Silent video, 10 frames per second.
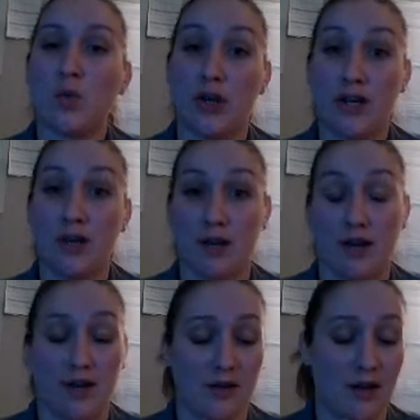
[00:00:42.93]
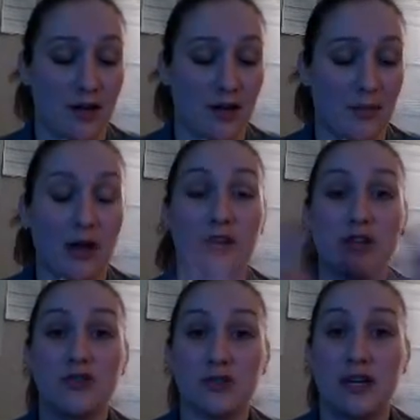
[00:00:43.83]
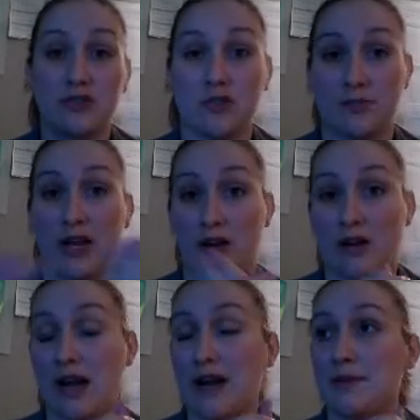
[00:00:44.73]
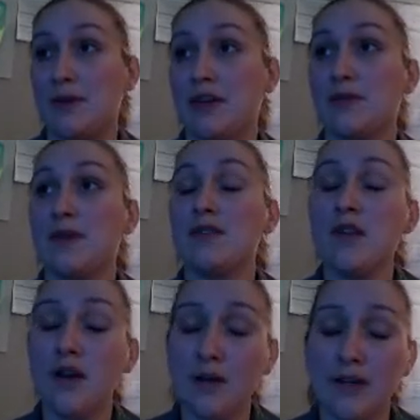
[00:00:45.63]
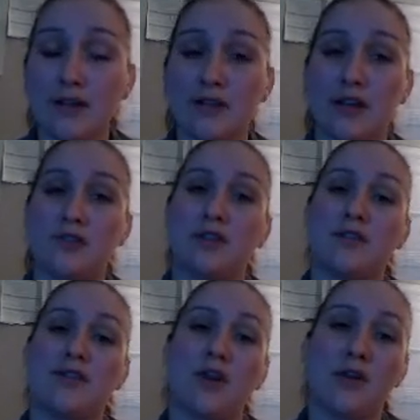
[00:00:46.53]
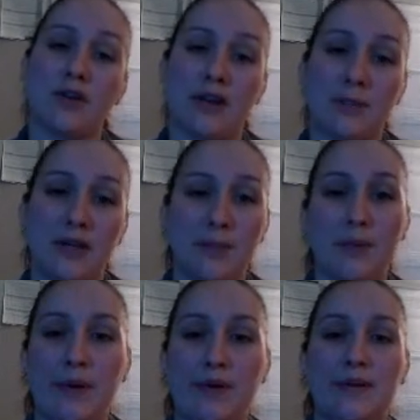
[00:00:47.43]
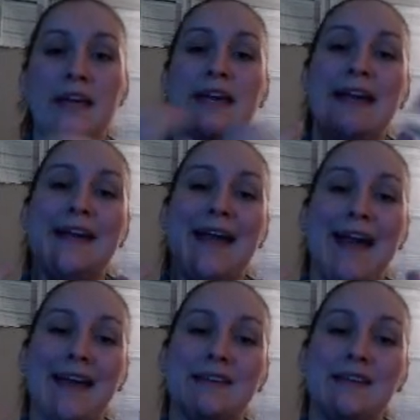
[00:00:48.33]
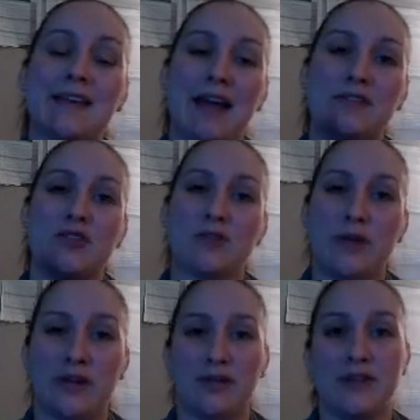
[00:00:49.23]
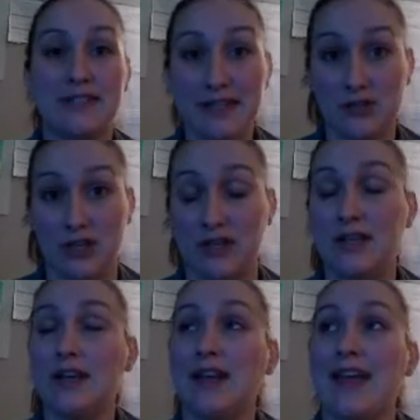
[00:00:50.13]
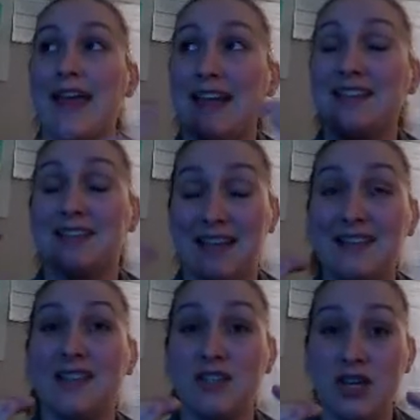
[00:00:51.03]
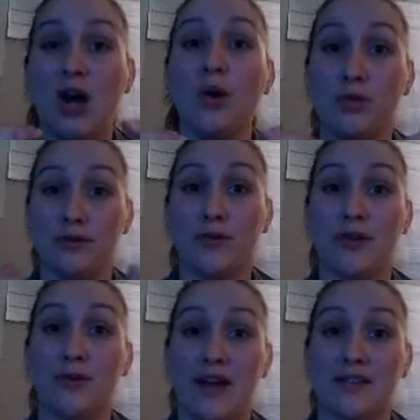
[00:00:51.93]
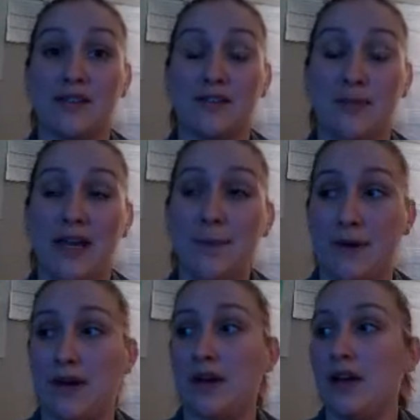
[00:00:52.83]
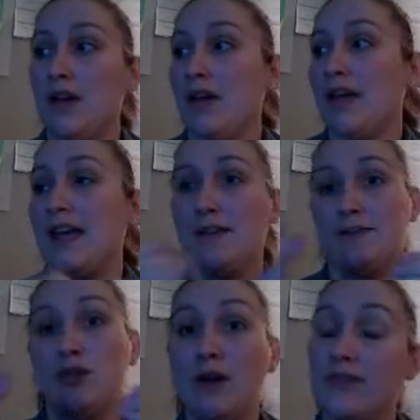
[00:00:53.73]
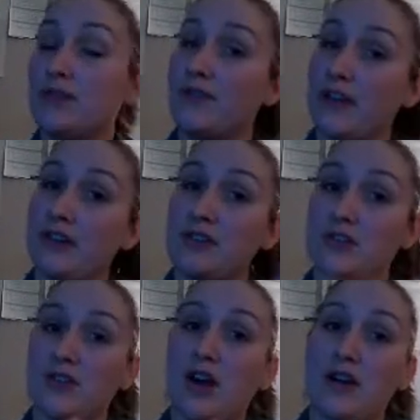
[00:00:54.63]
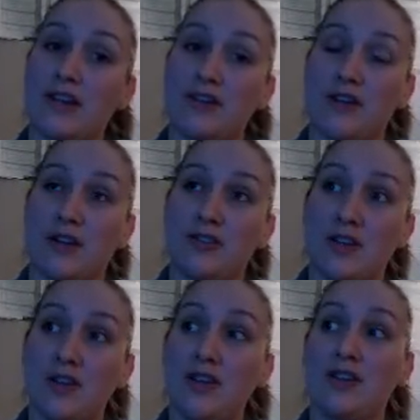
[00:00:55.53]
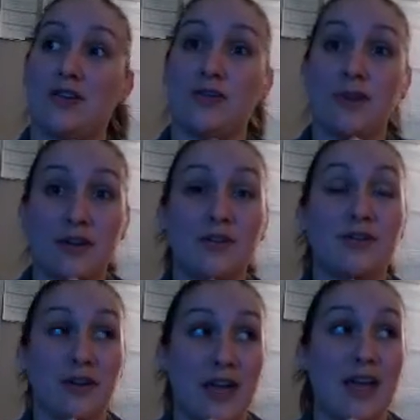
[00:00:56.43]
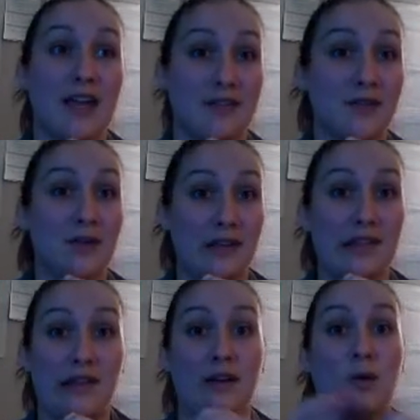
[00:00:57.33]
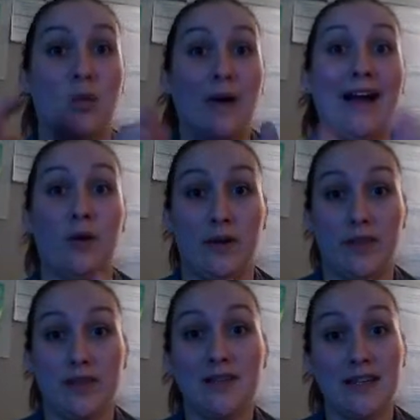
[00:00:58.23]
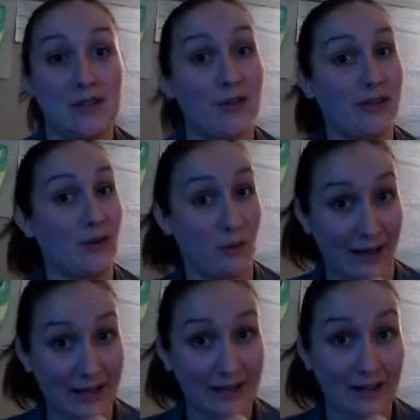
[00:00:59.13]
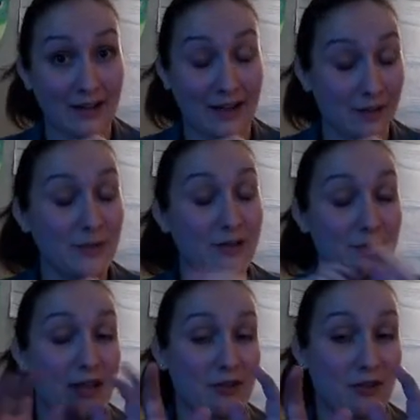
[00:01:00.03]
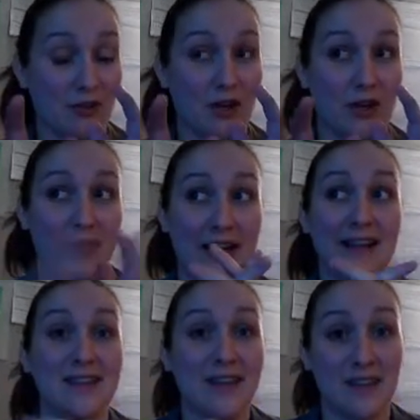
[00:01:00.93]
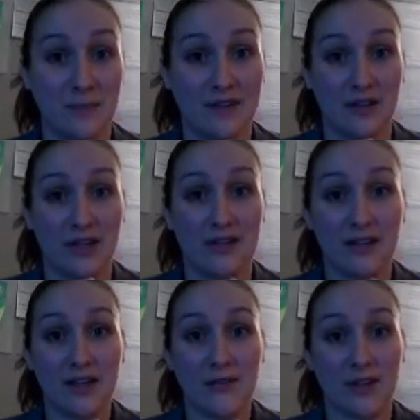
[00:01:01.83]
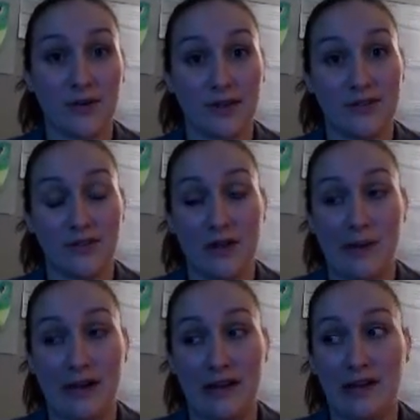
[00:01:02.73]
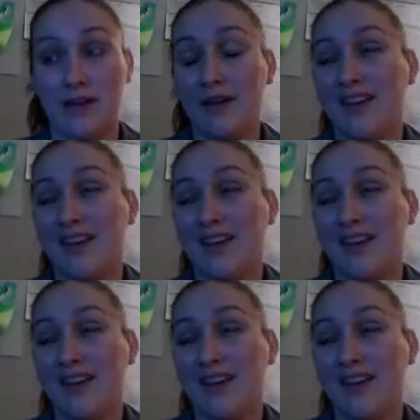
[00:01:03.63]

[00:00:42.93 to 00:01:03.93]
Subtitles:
working on our introduction paragraphs because we know our introduction is so incredibly important. It has to catch your reader's attention and it sets the tone for the rest of your paper. If you have a very strong introduction, your readers is going to think, wow, this kid knows how to write. I'm going to make sure that I take them seriously for the rest of their writing.